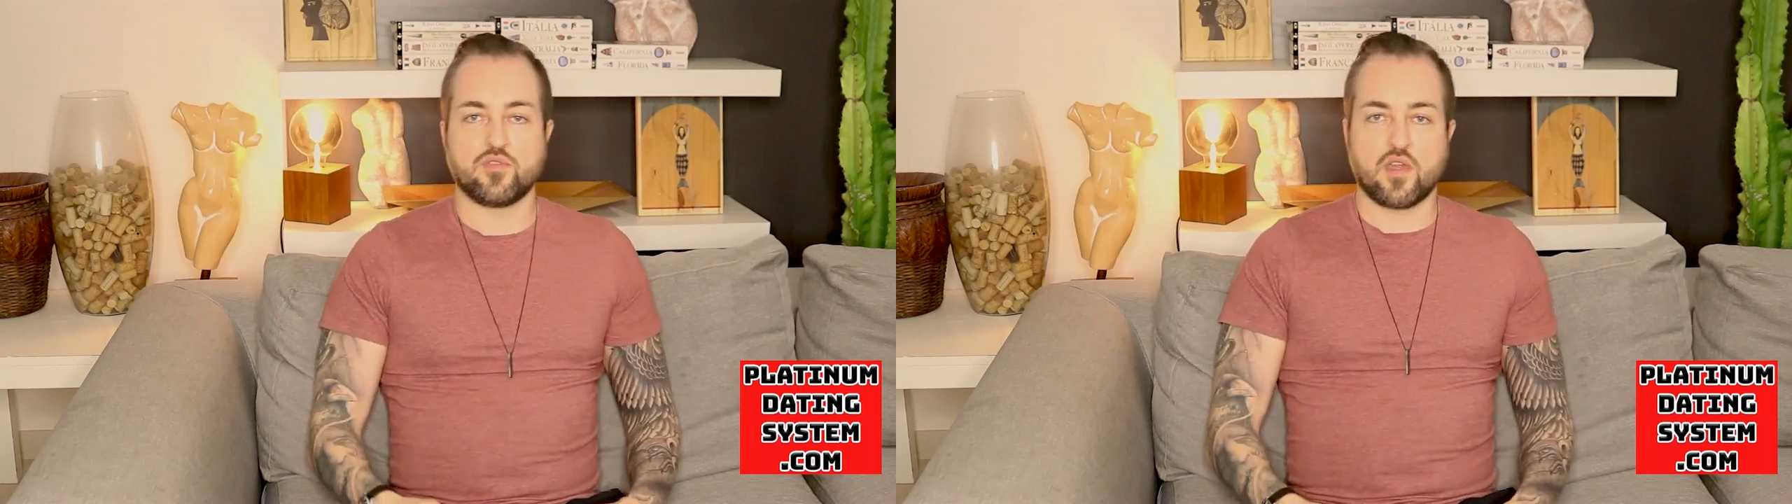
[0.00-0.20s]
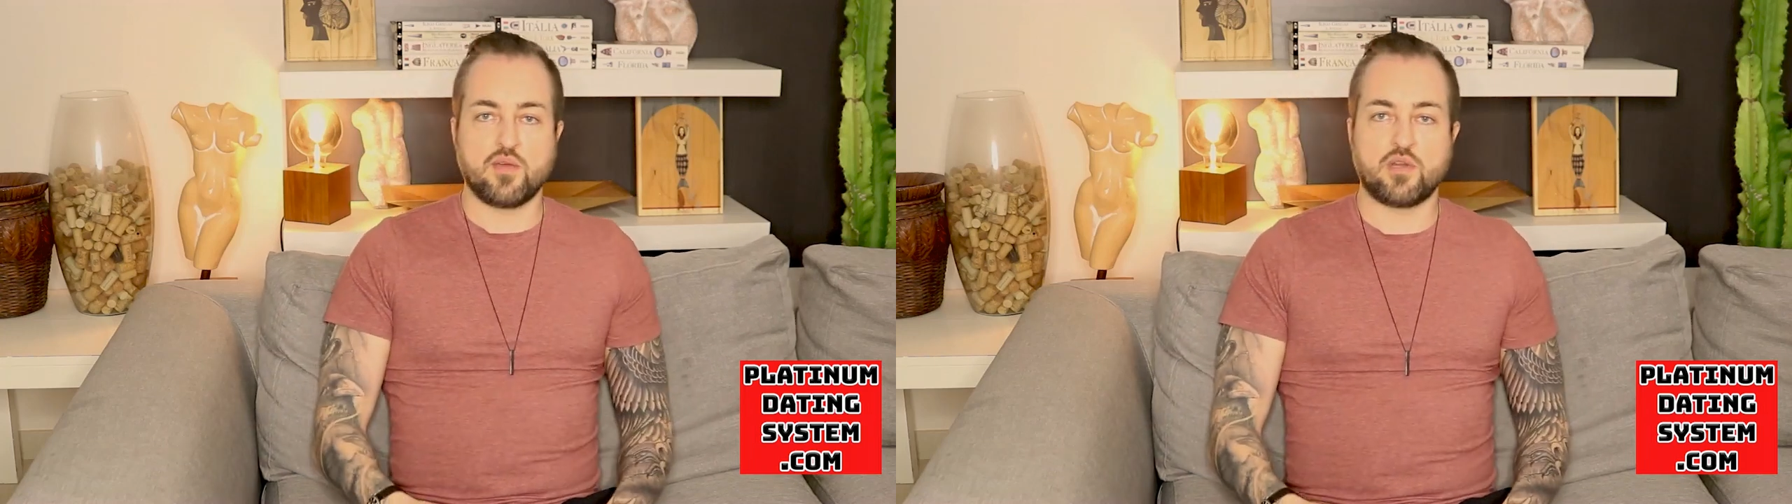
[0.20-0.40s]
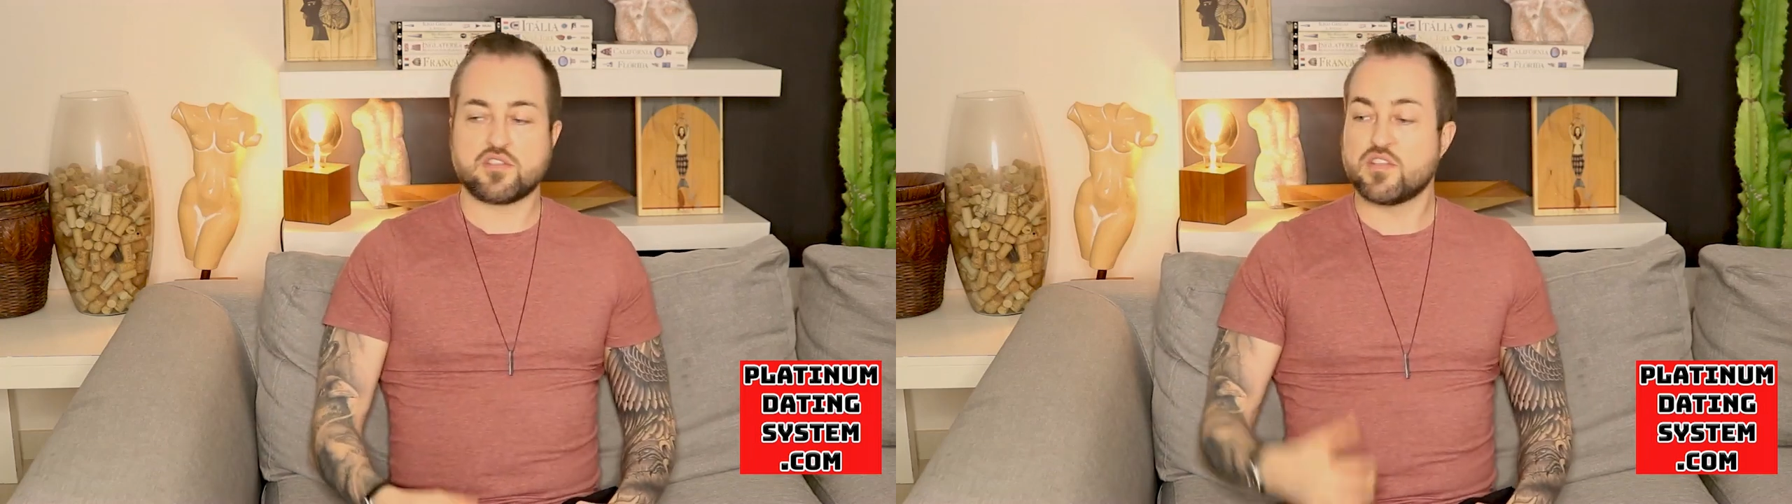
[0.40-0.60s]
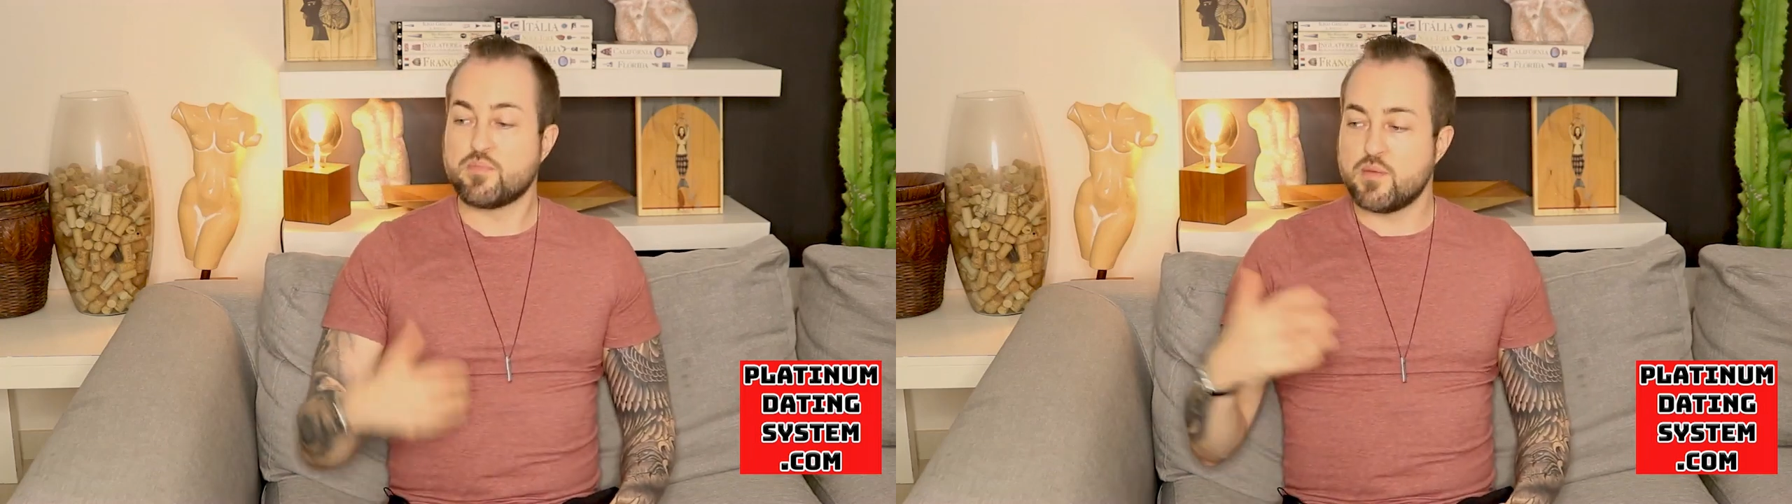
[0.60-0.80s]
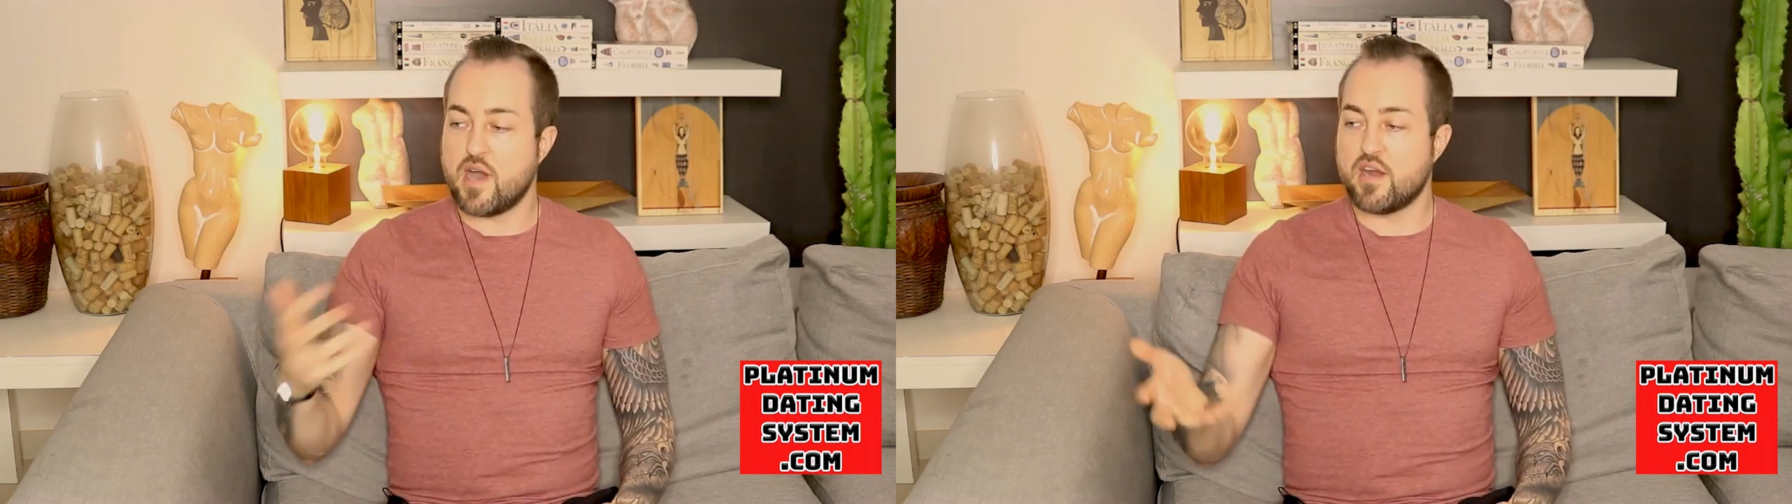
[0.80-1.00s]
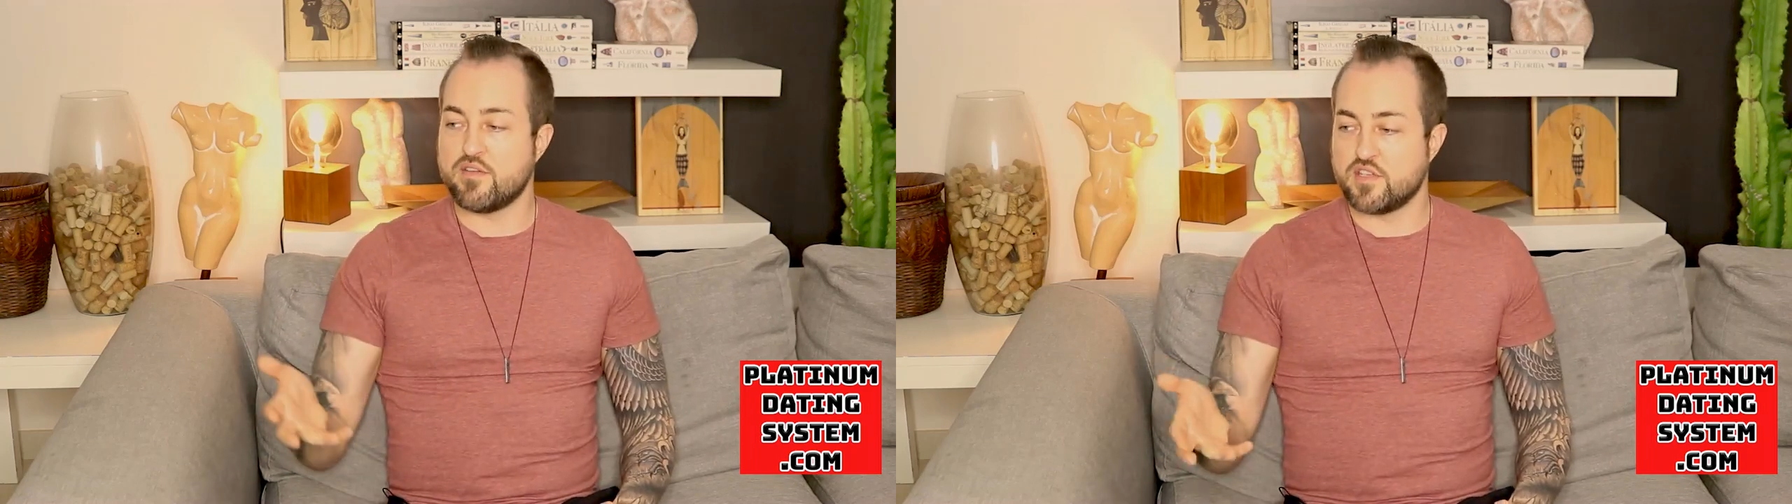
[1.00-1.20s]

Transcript: Okay, but it's simply a matter of